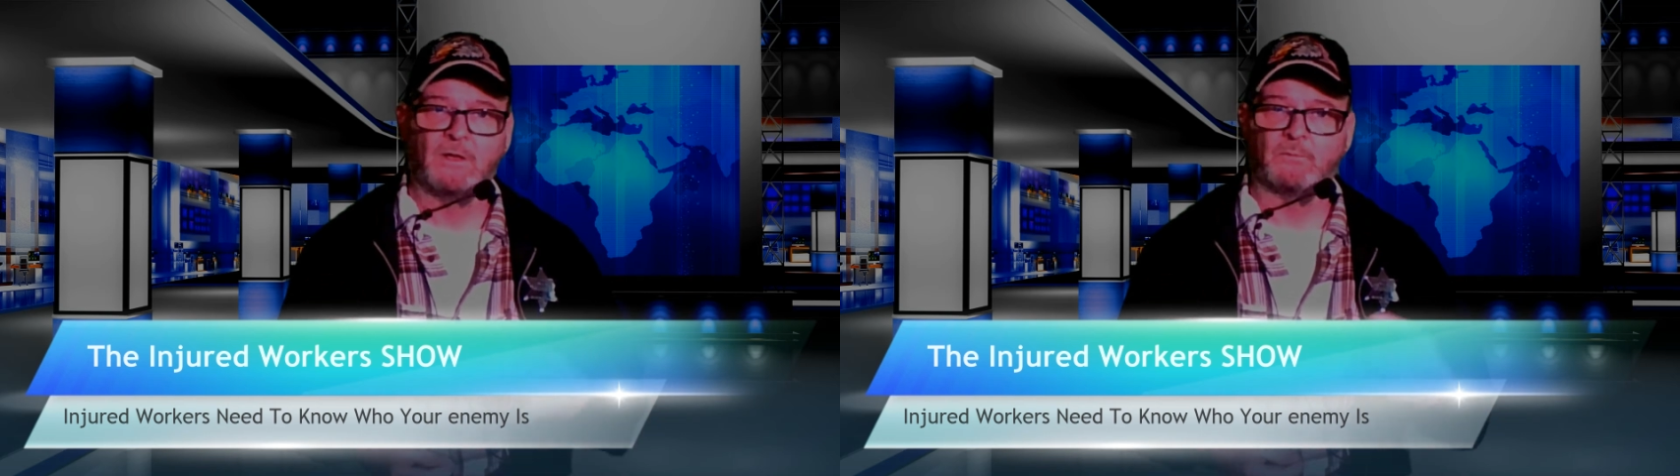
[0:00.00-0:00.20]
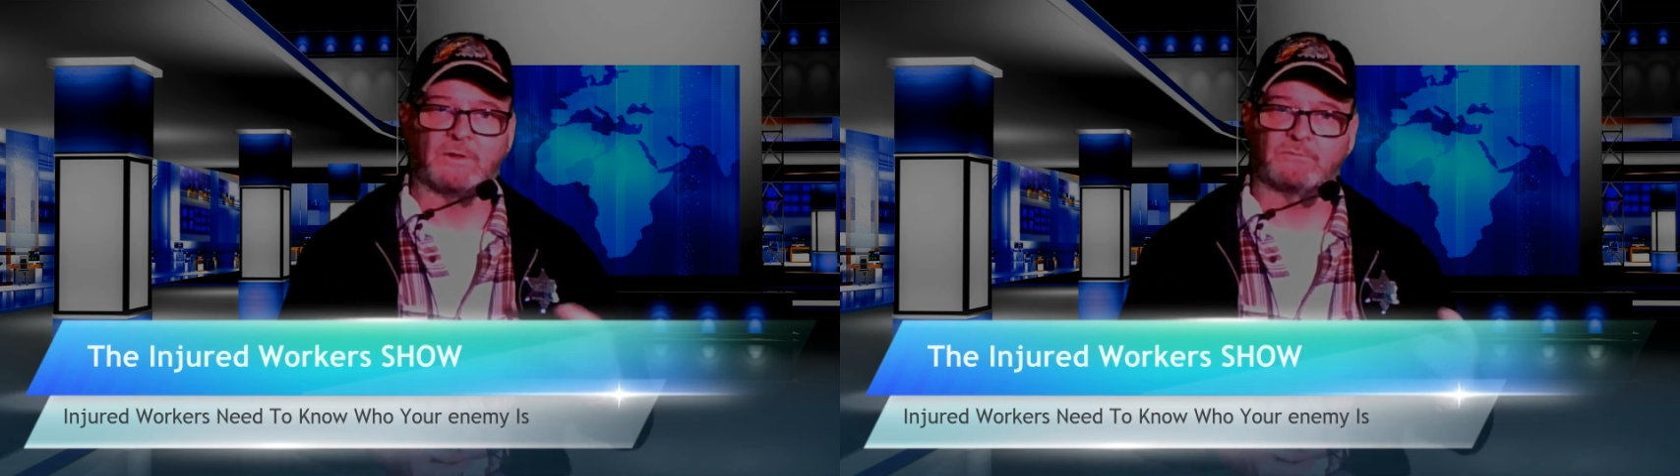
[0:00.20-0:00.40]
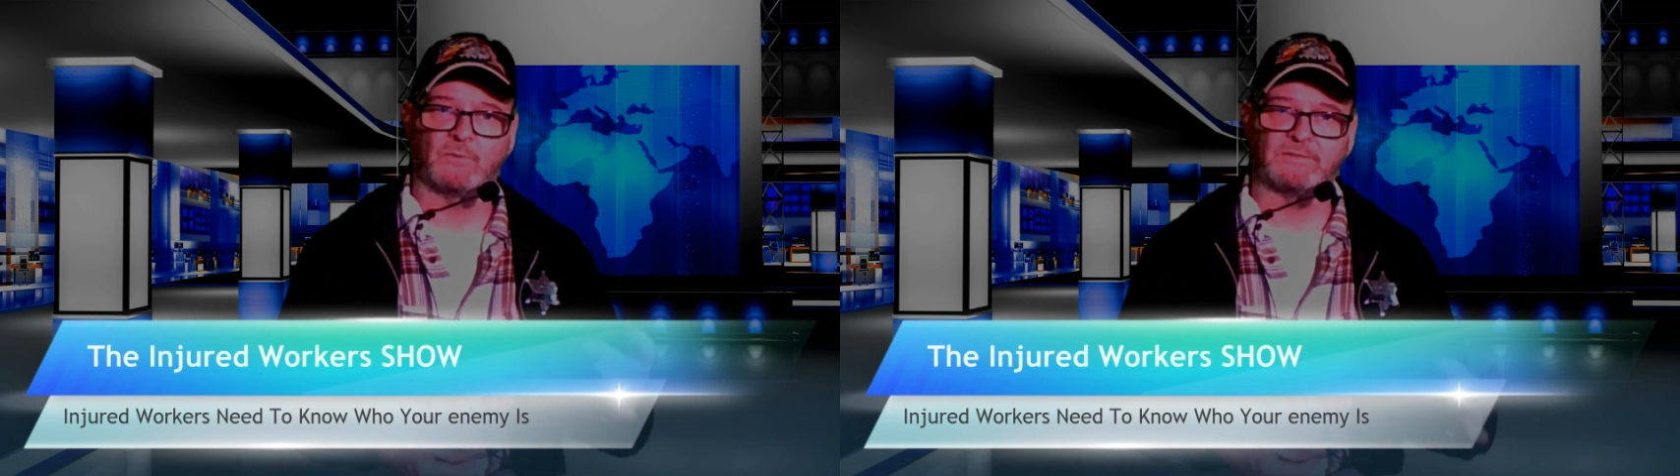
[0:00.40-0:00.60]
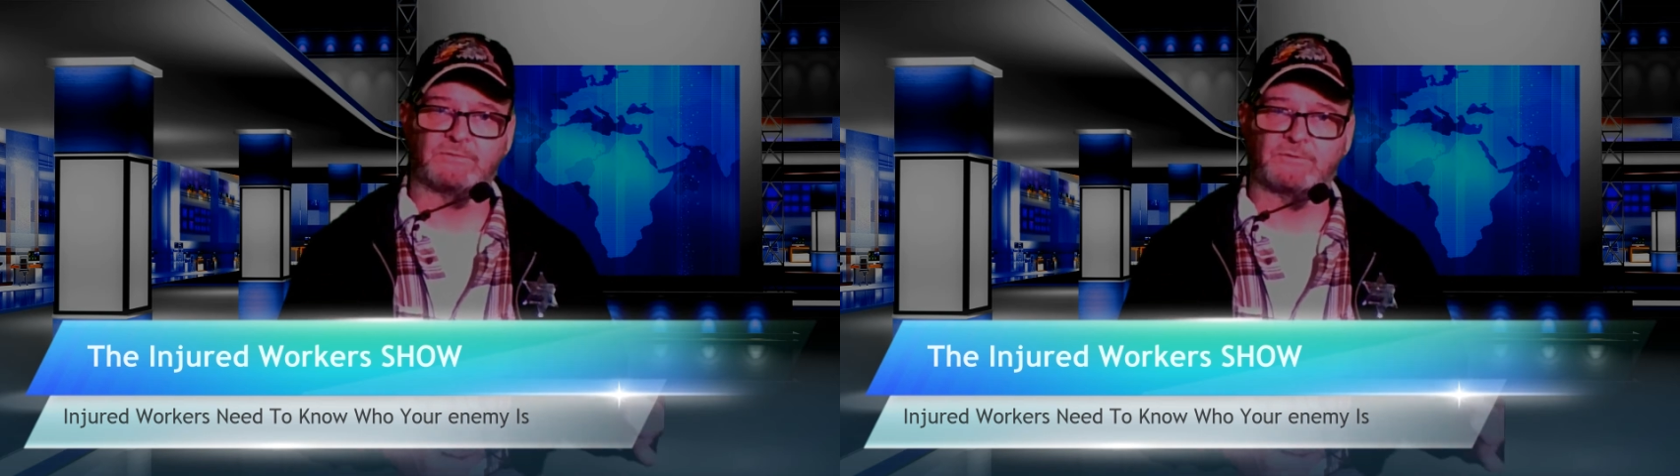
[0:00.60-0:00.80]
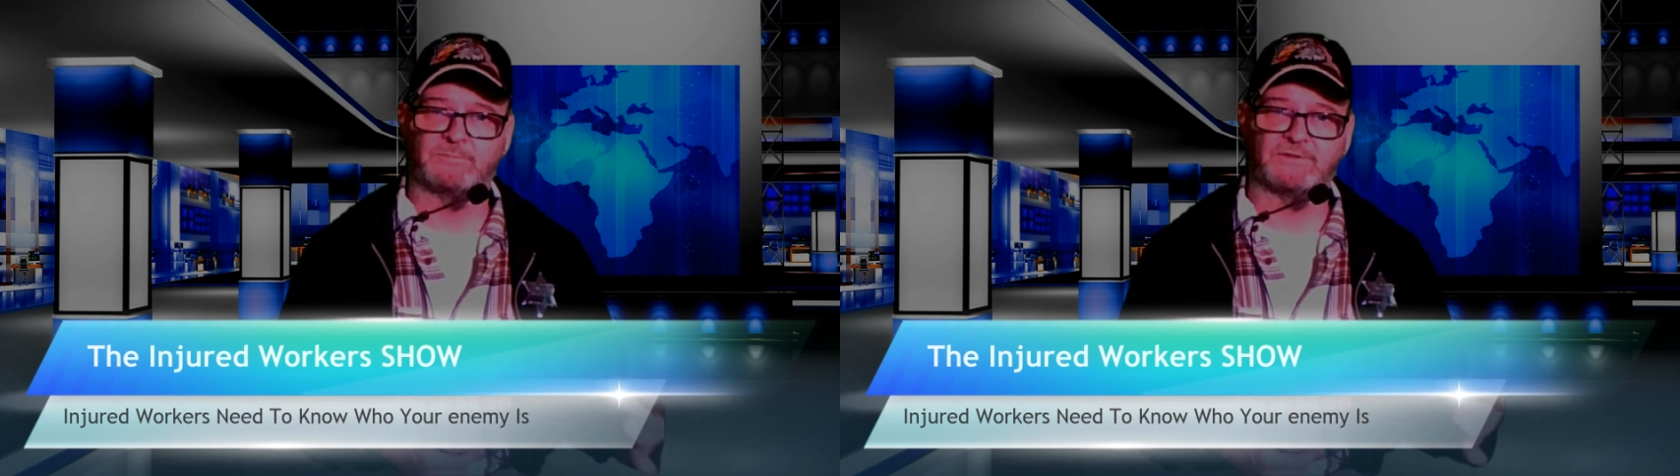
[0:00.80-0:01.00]
whether
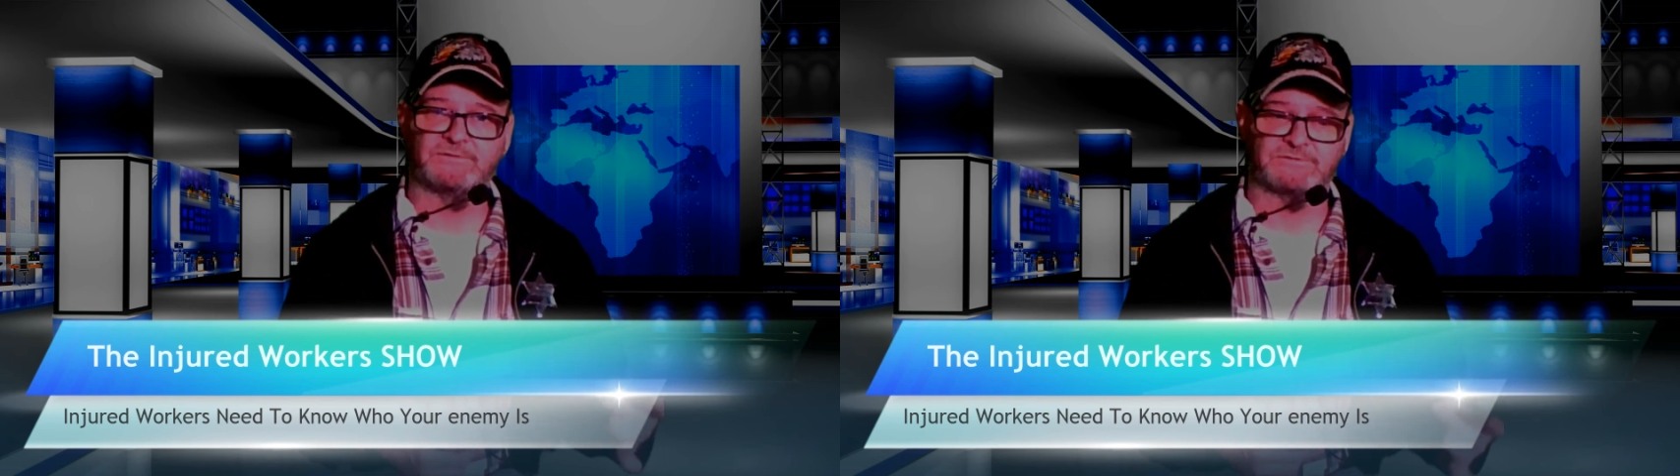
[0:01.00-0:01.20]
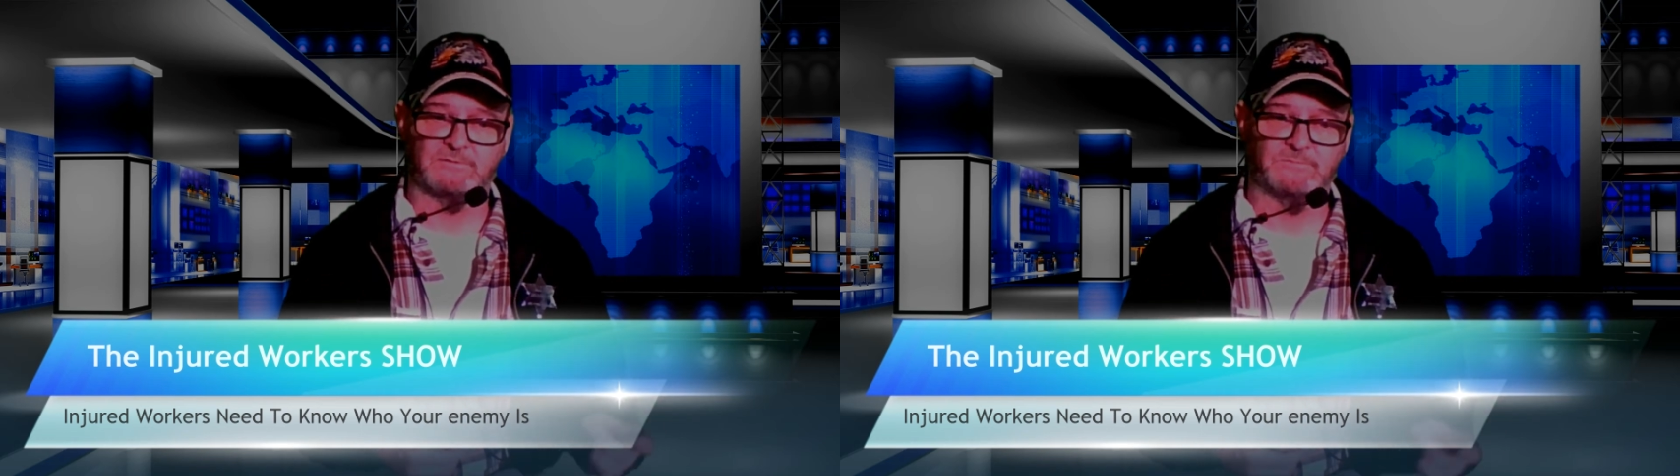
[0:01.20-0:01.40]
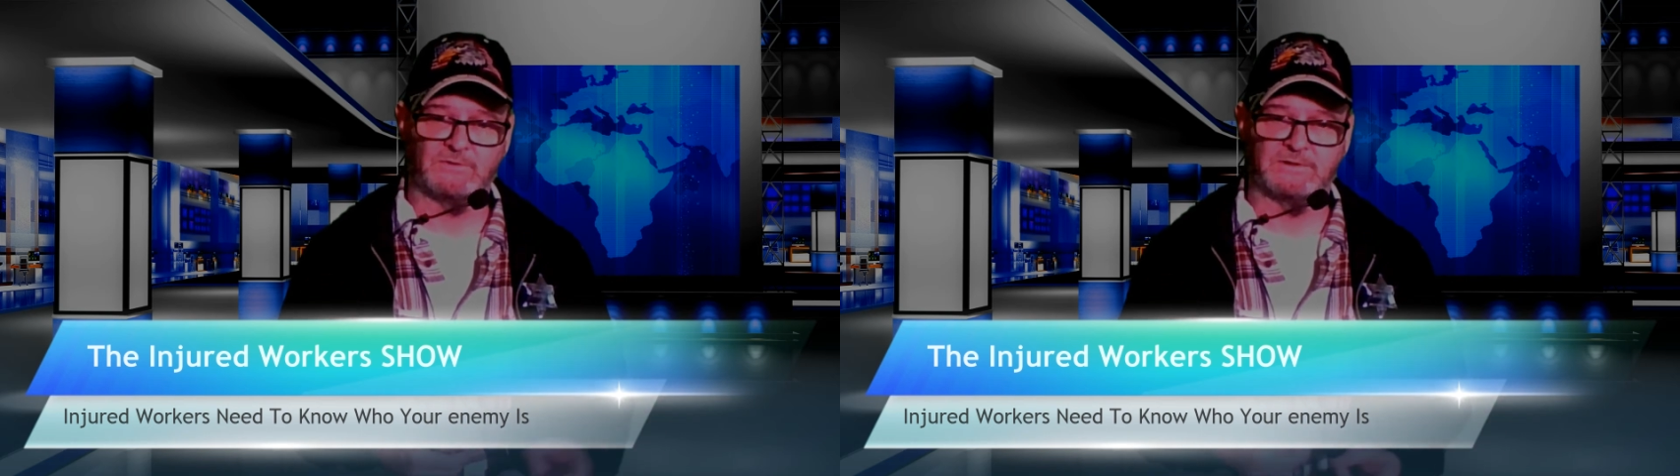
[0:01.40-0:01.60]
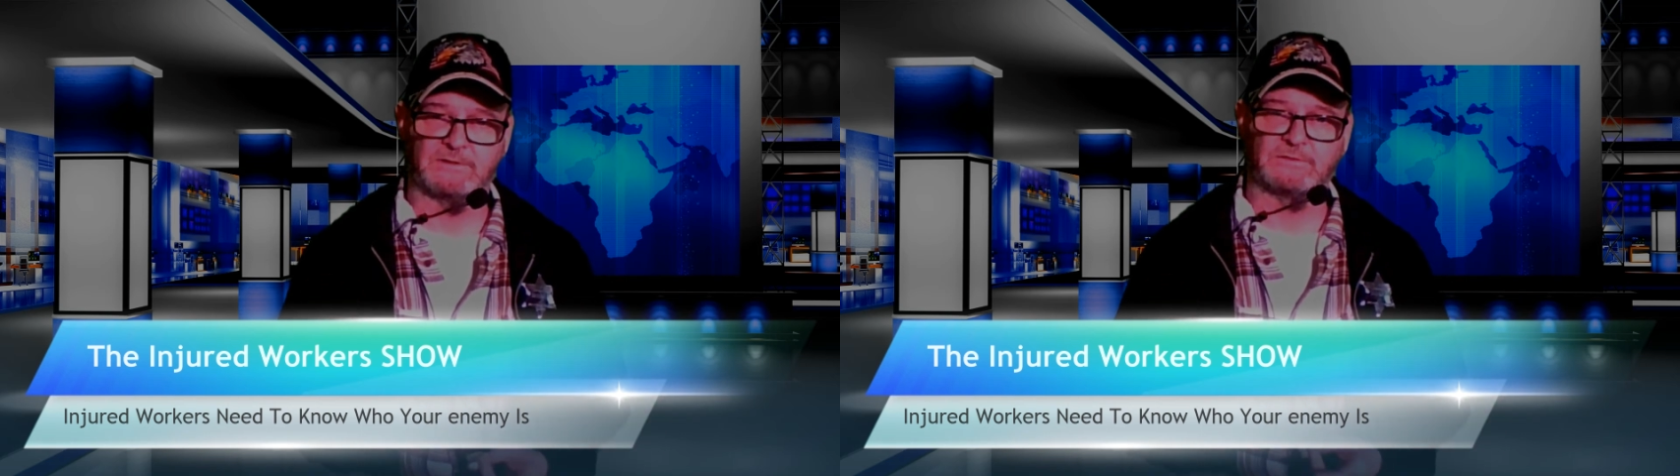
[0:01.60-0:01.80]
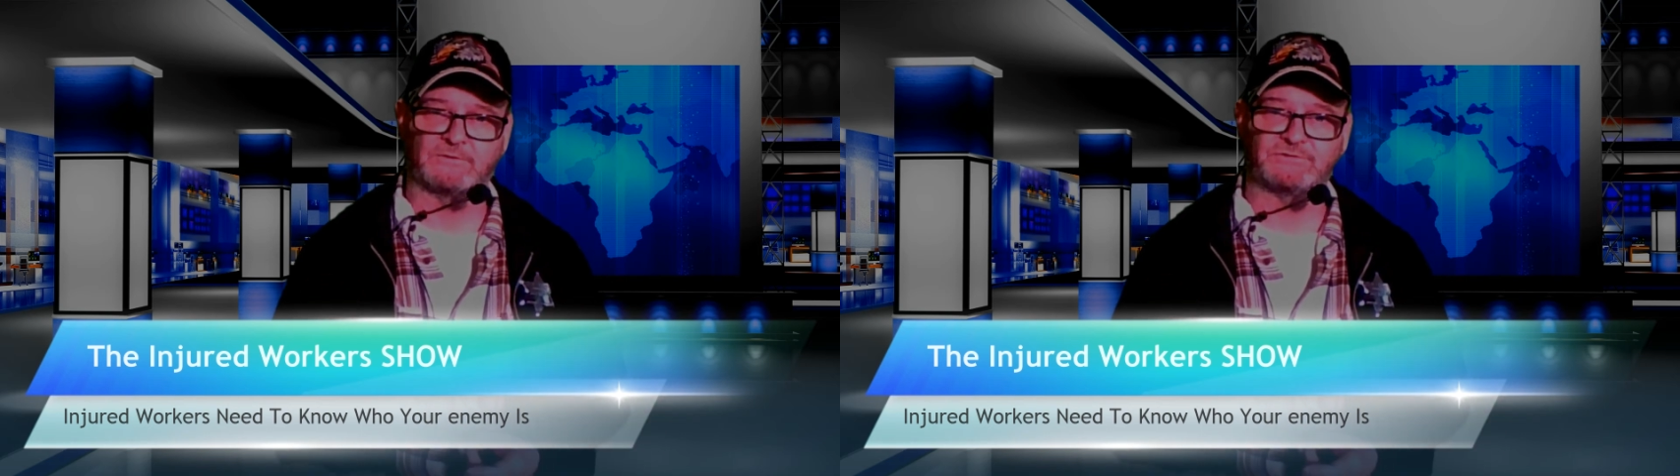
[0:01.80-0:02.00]
their business community
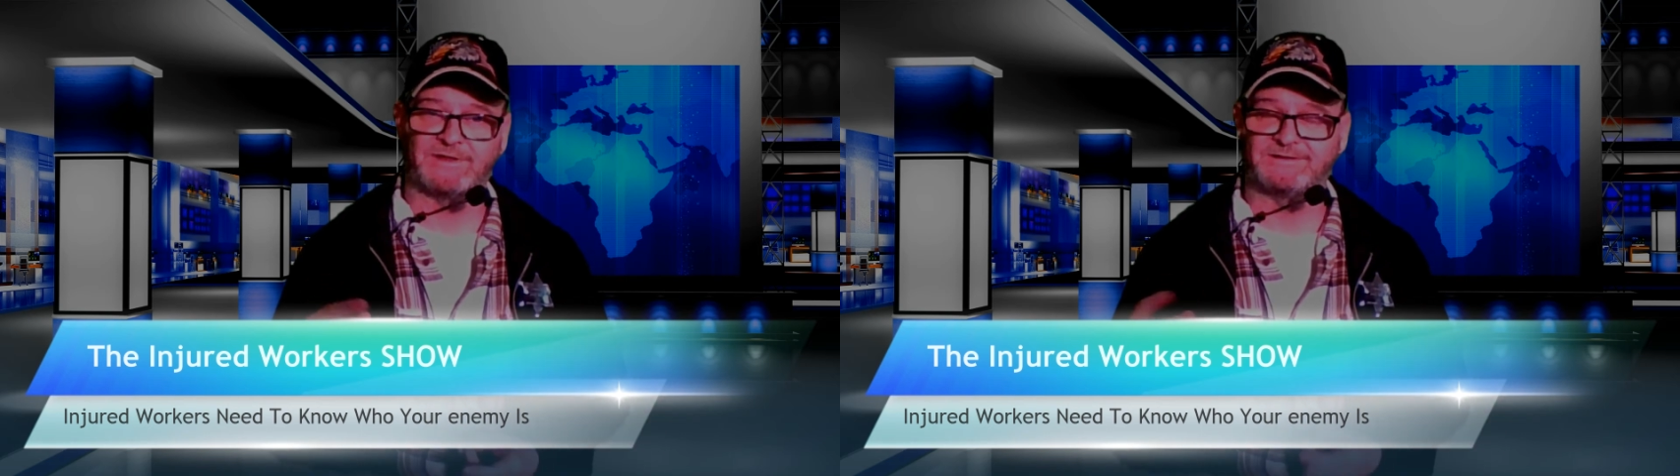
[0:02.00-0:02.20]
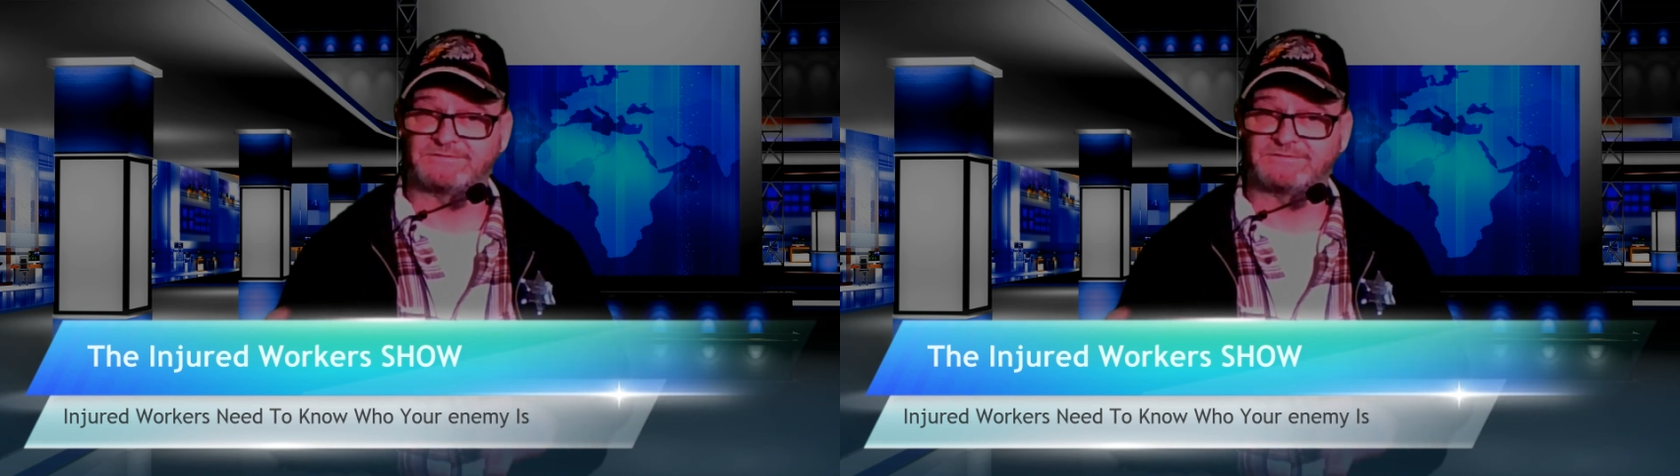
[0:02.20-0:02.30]
in their state